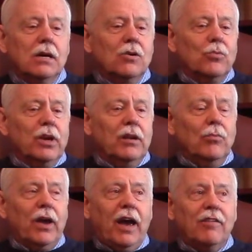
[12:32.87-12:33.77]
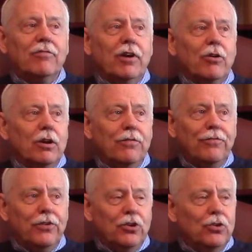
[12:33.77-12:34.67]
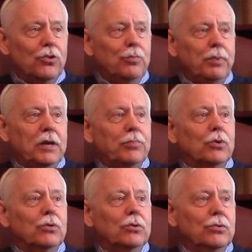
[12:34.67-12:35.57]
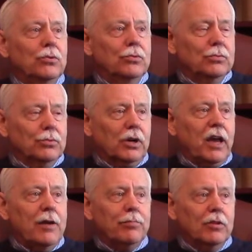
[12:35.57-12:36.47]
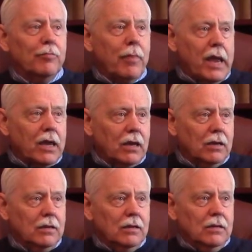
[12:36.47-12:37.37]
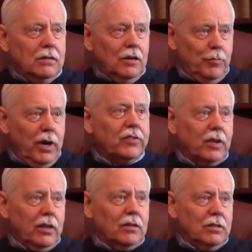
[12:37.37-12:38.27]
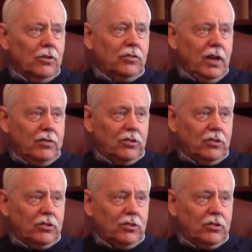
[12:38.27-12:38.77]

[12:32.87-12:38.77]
we had very few people who were capable of making a musket in those days.